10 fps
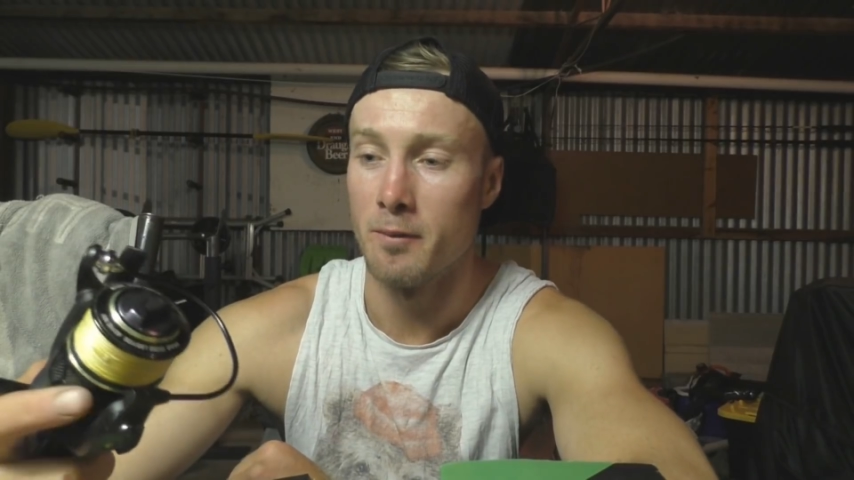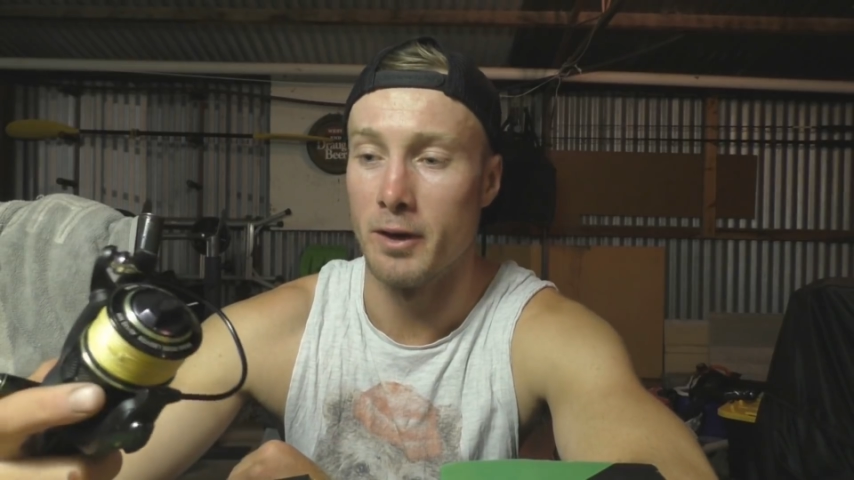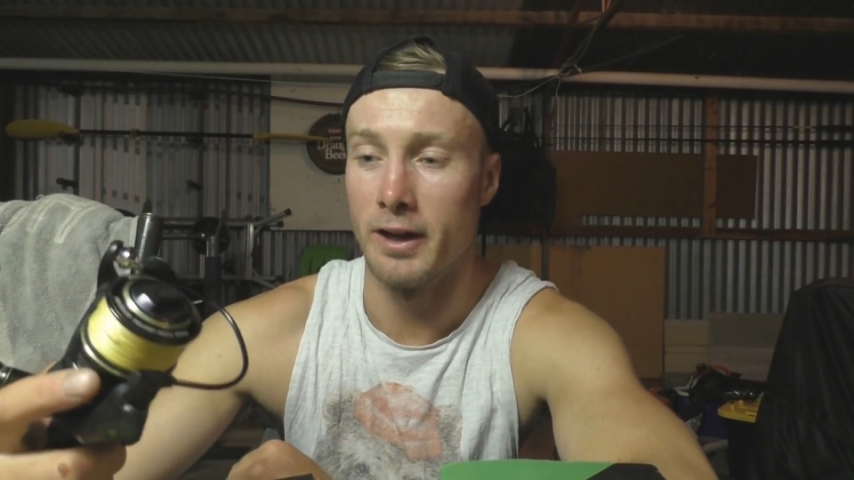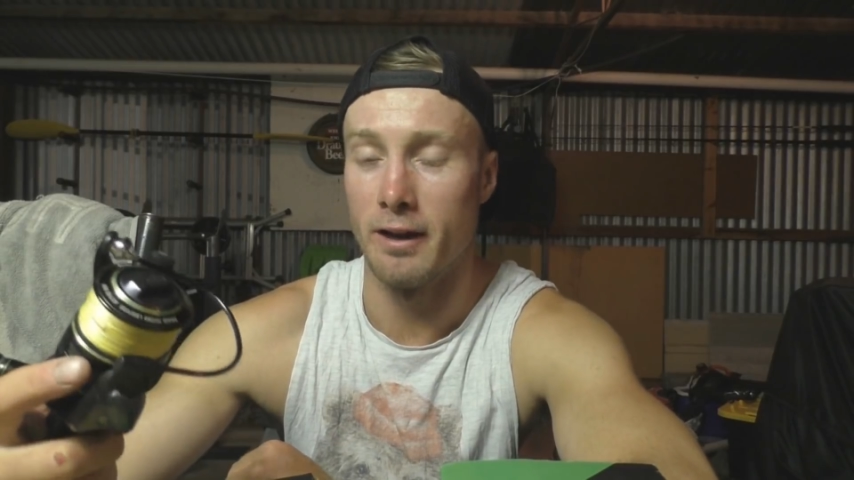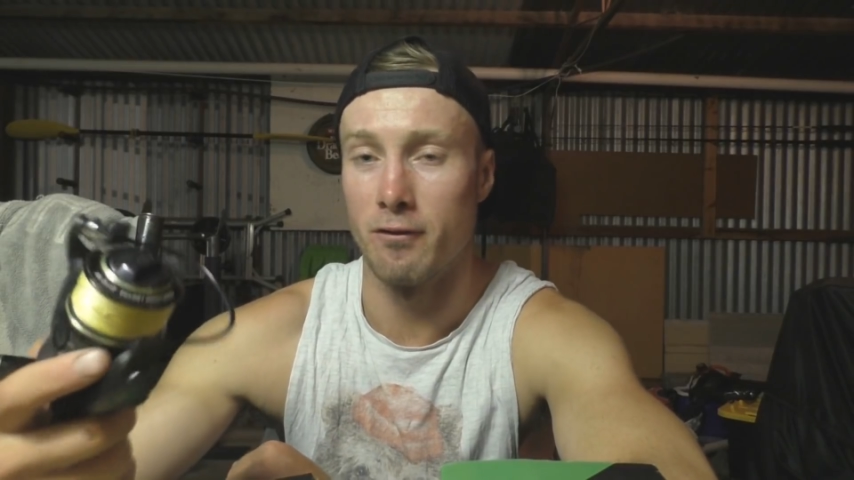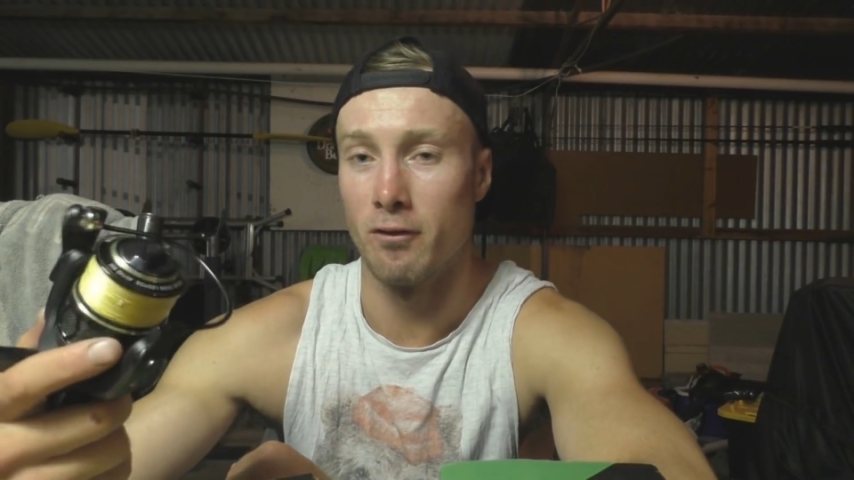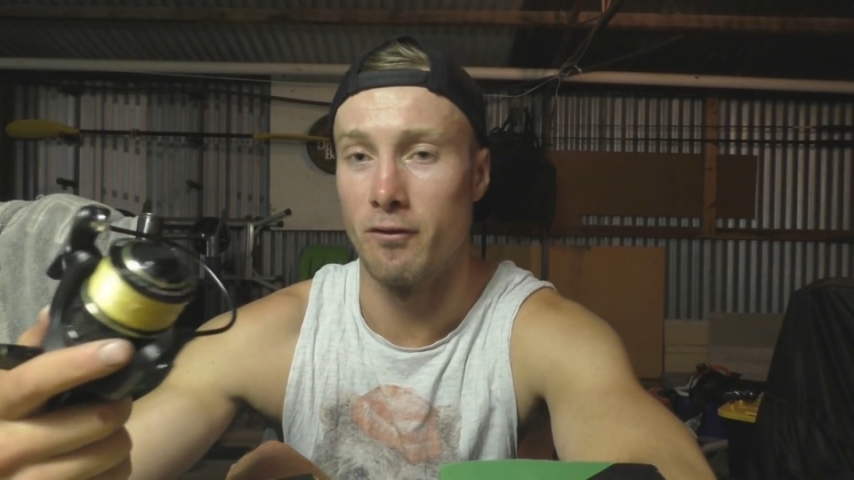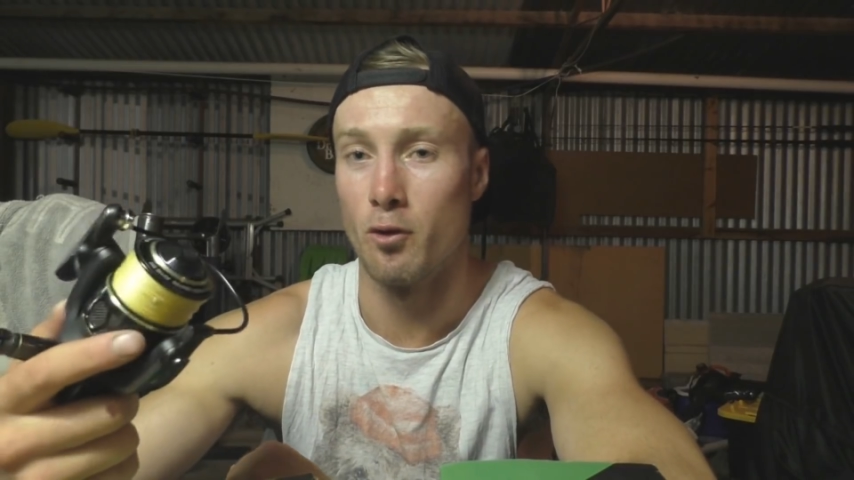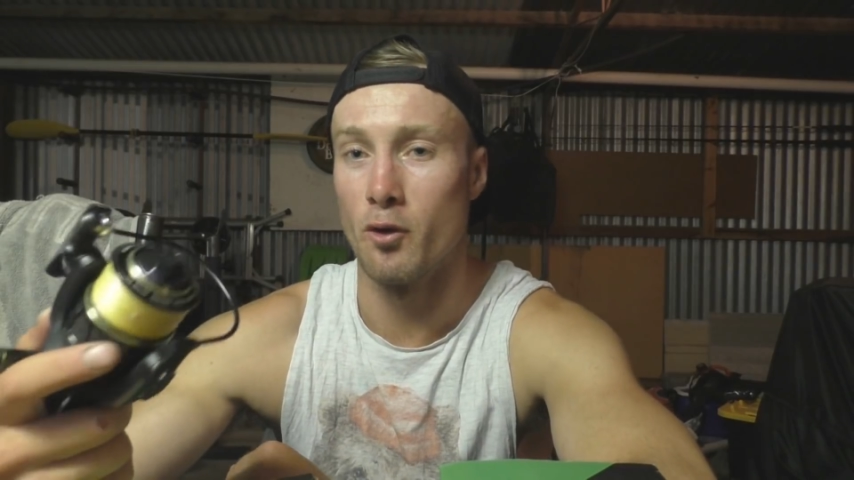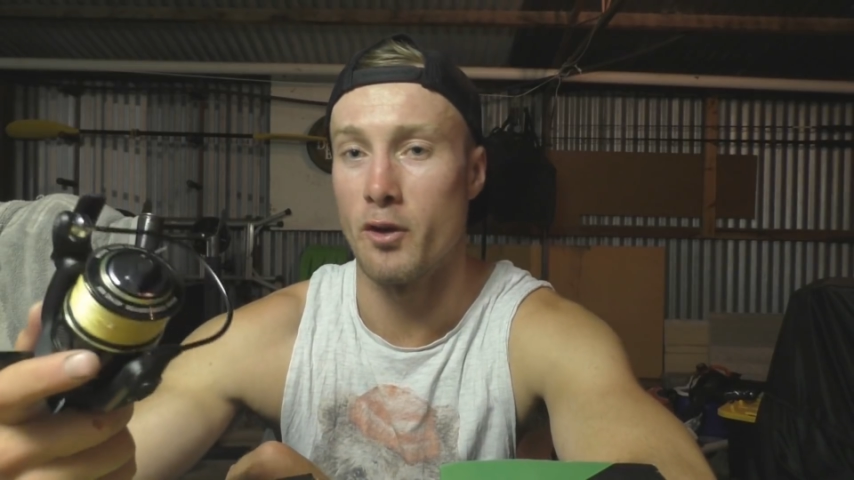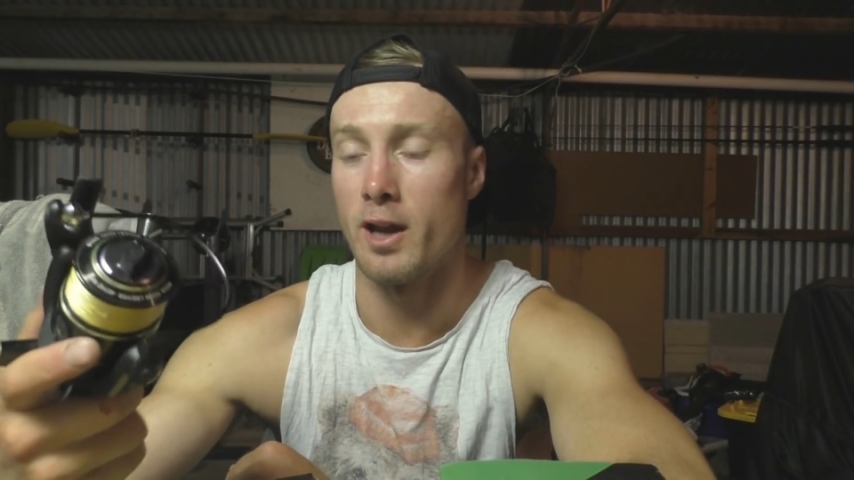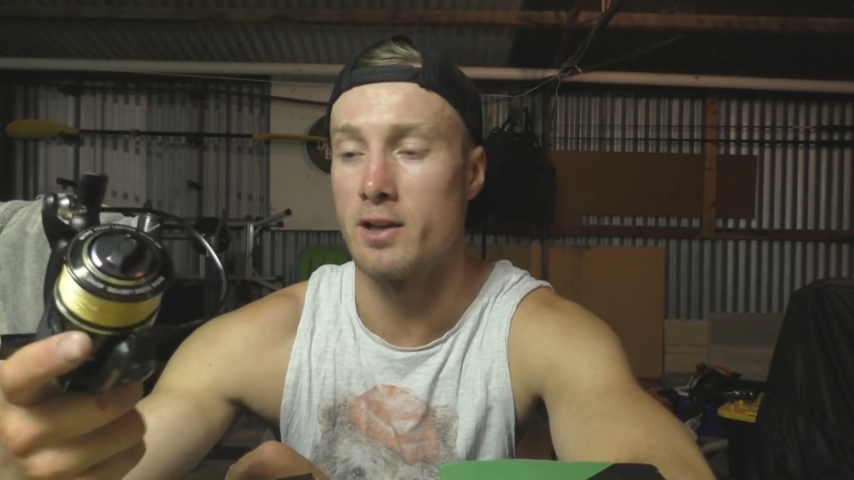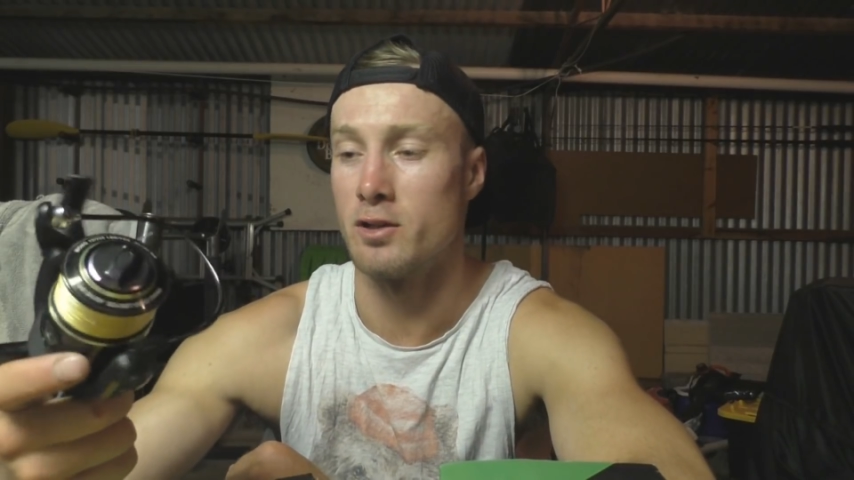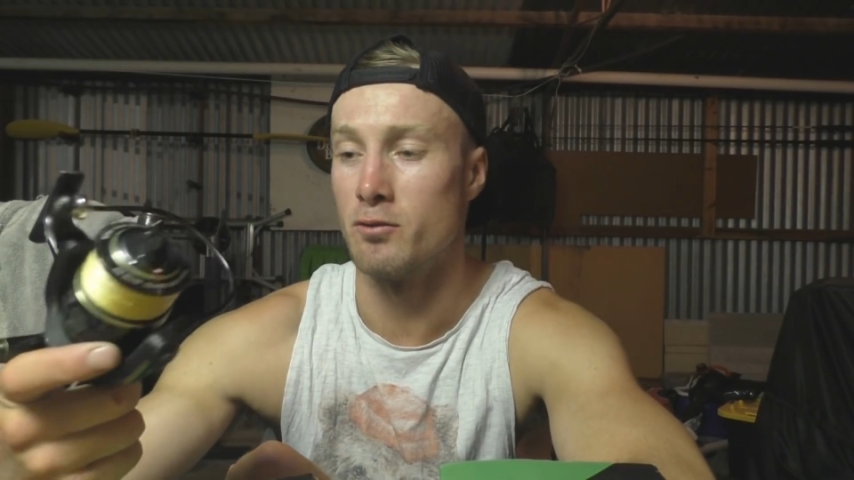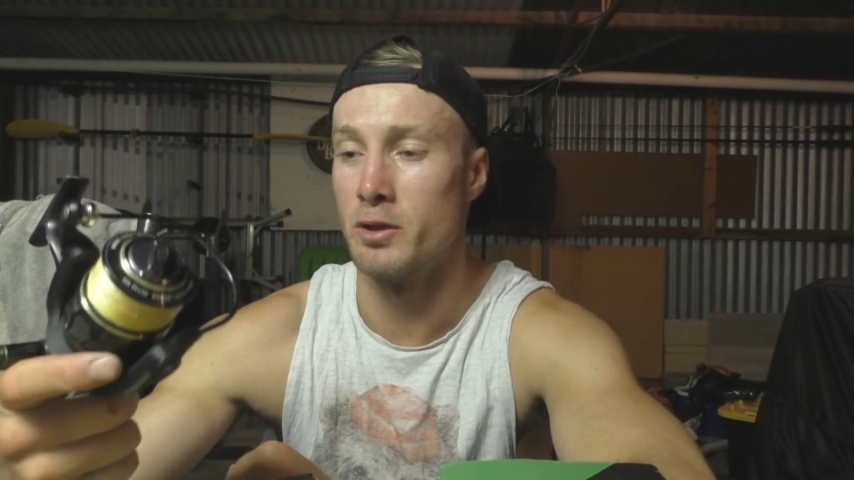But yeah, for a
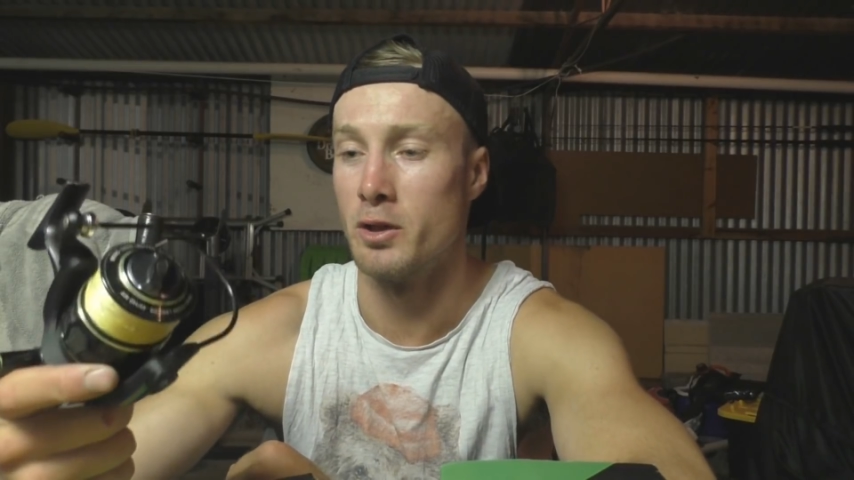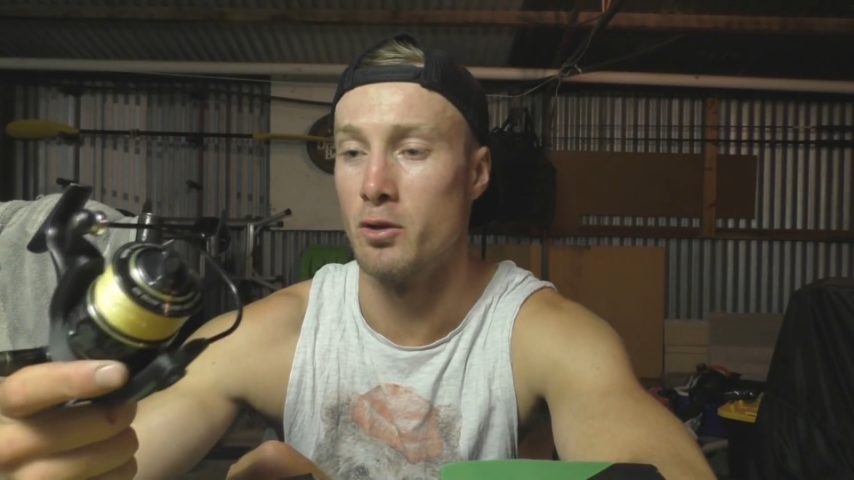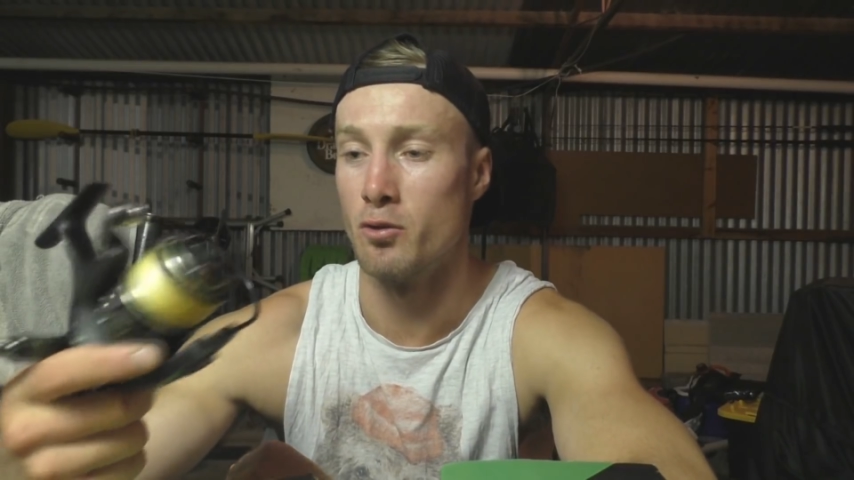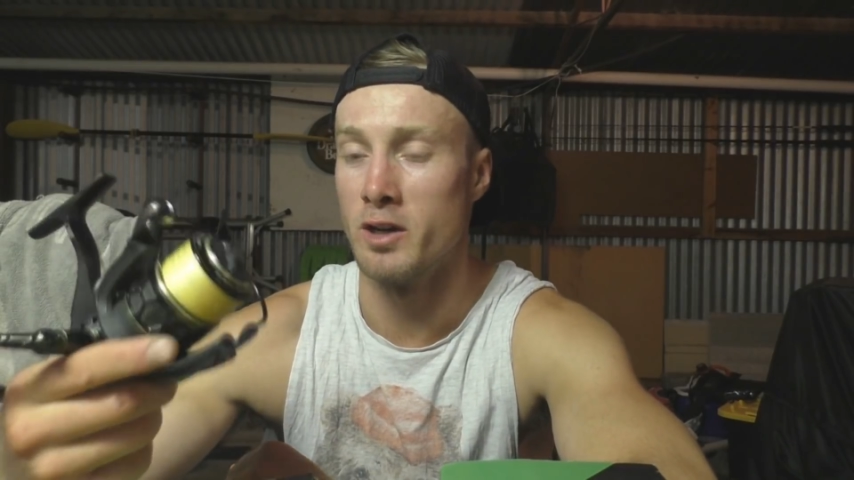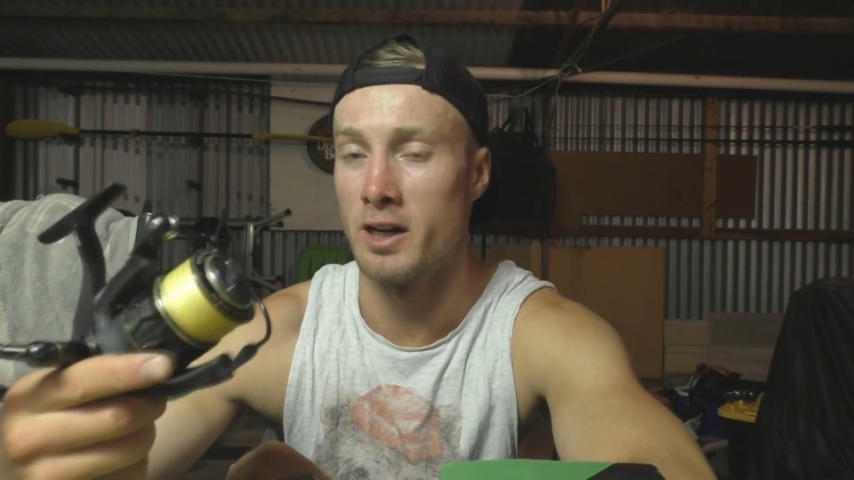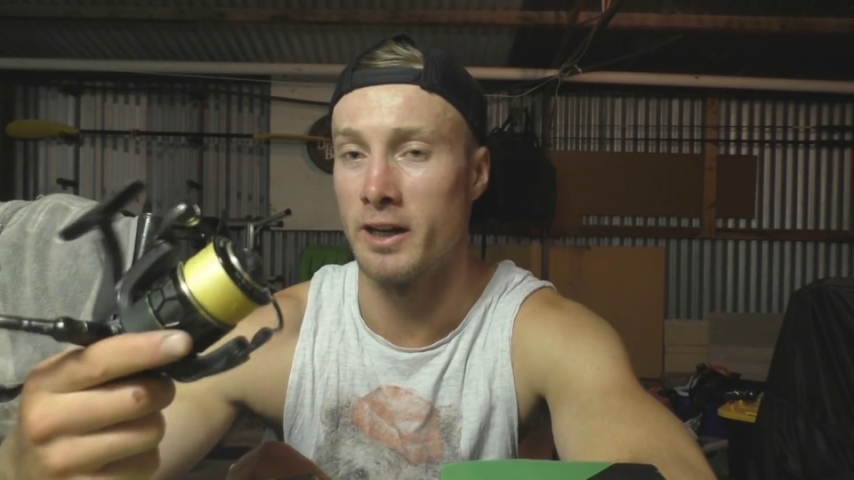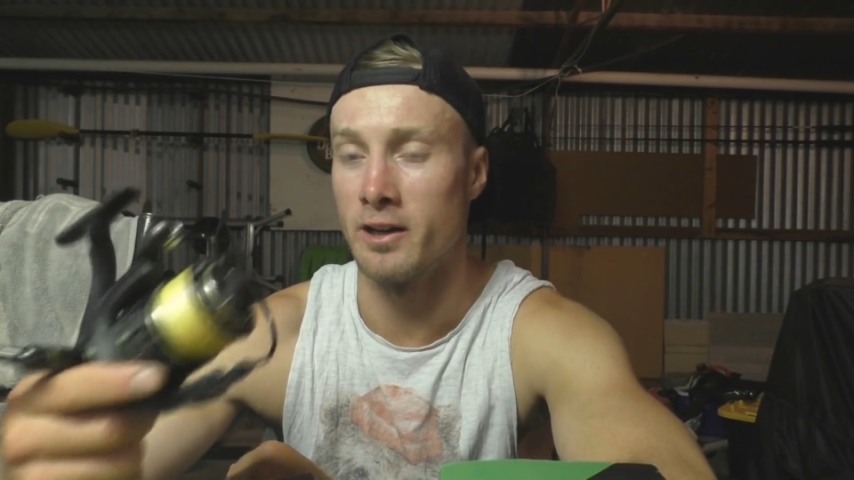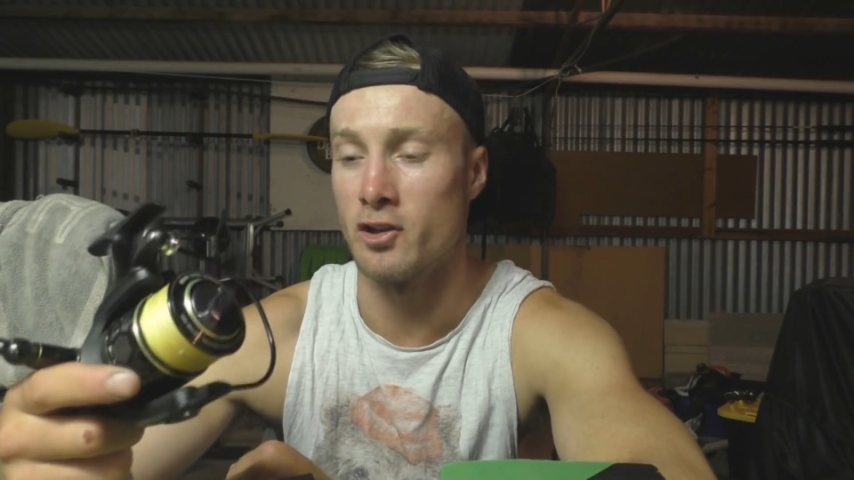4,000 reel reeling in